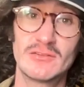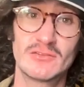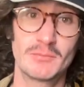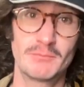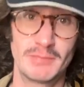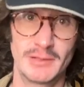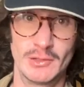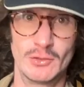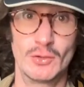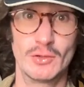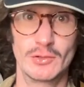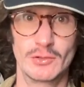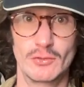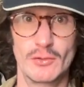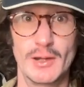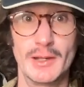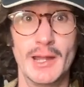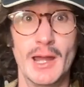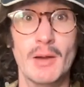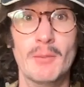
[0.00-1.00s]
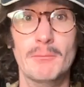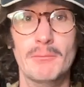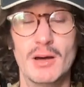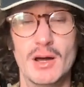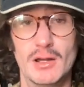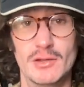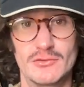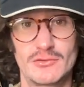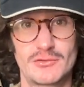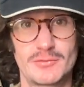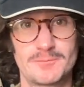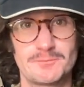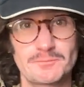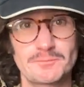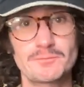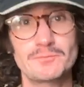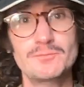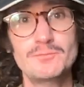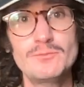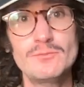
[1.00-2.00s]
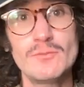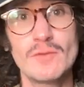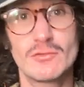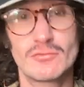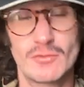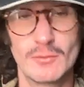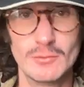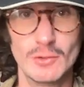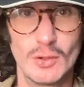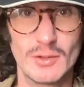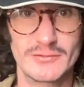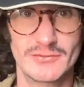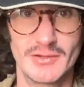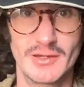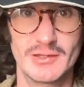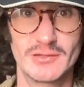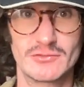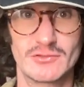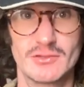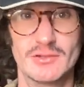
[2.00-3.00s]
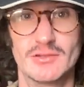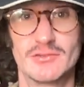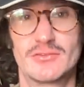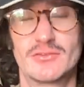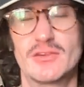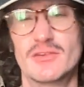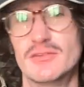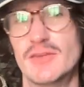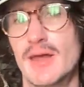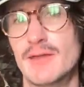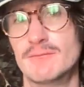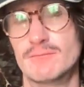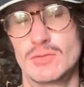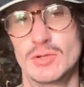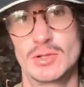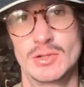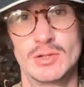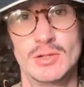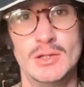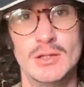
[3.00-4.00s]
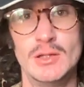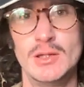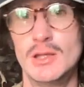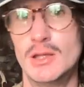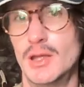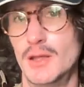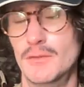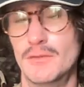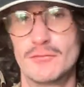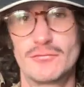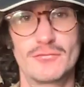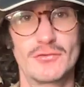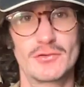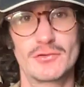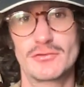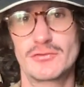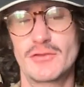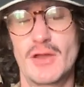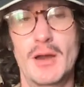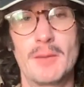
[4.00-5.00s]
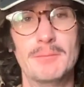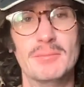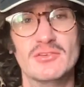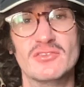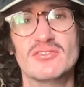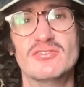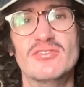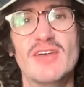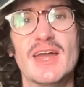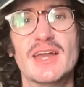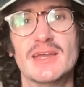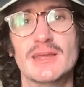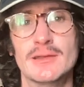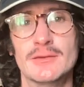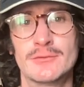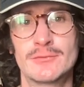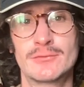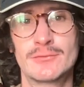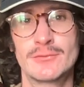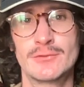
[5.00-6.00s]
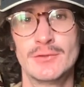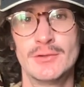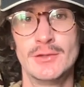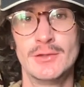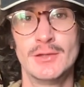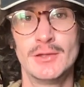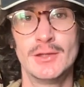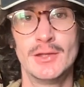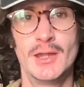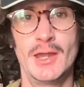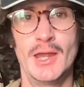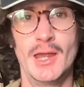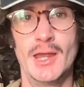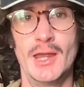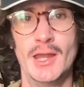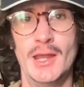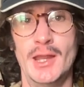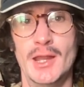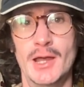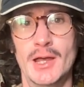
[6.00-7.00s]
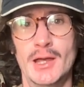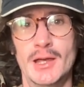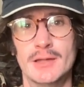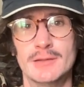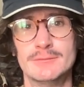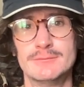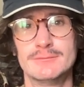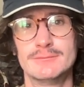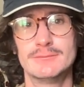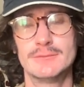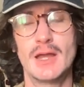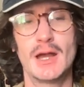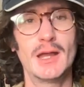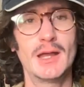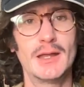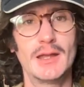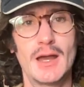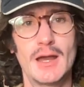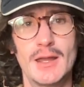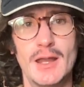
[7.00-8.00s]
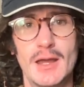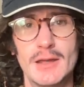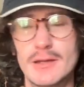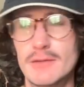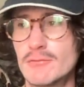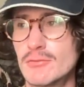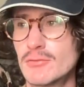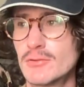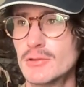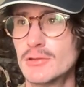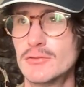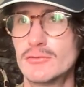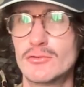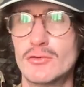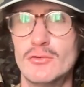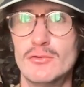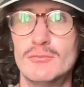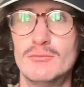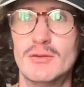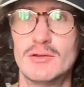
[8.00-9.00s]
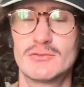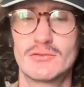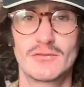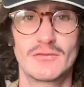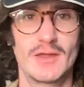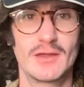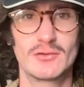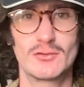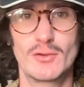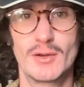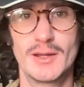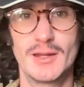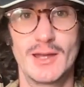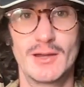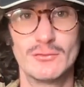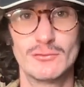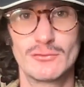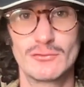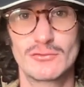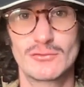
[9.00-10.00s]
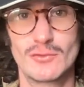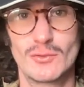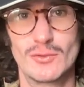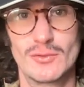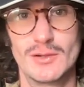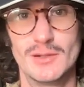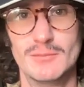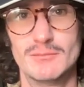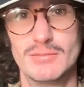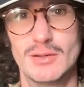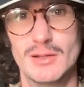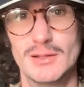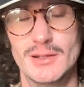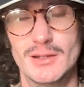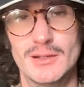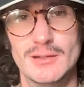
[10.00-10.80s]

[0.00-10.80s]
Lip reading: being on a Greyhound bus from Los Angeles to Denver, and the first stop is Vegas. And yeah, I never really told much of that Greyhound story, but